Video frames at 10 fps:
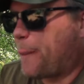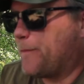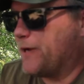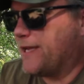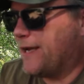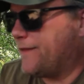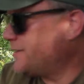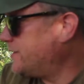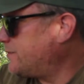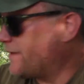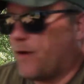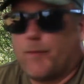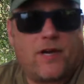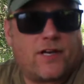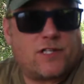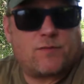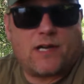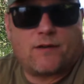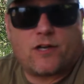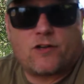But yeah, that's us. We've got burgers. I'm
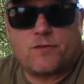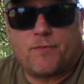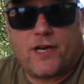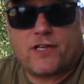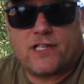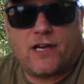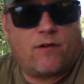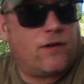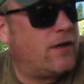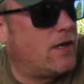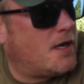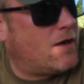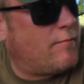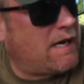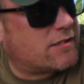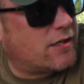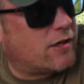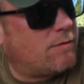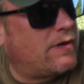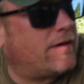going to cook some burgers later on. Matt's going
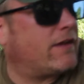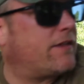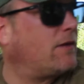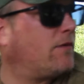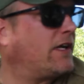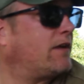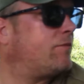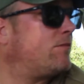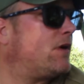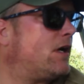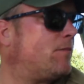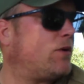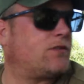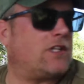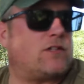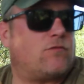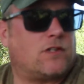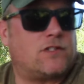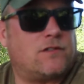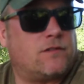to come round, I think, when he pulls in his
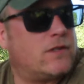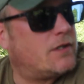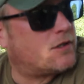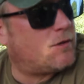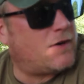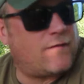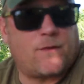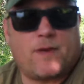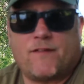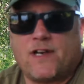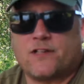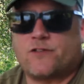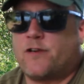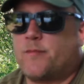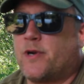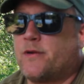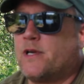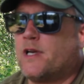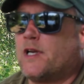rods and come round for a bit of a natter and a brew.